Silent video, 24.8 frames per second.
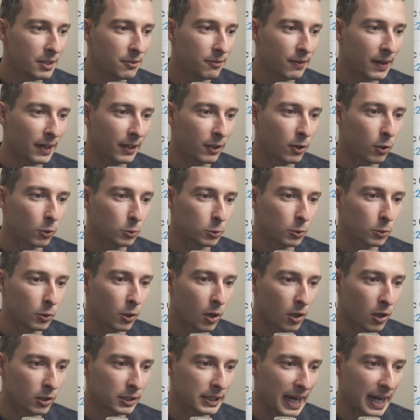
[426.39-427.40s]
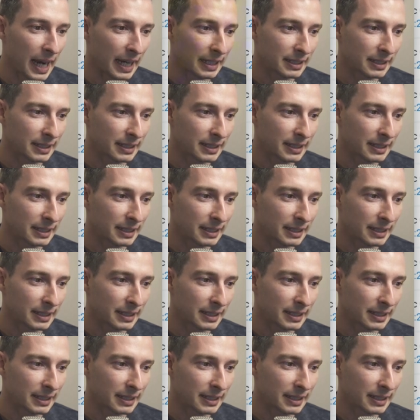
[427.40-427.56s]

If I go to contacts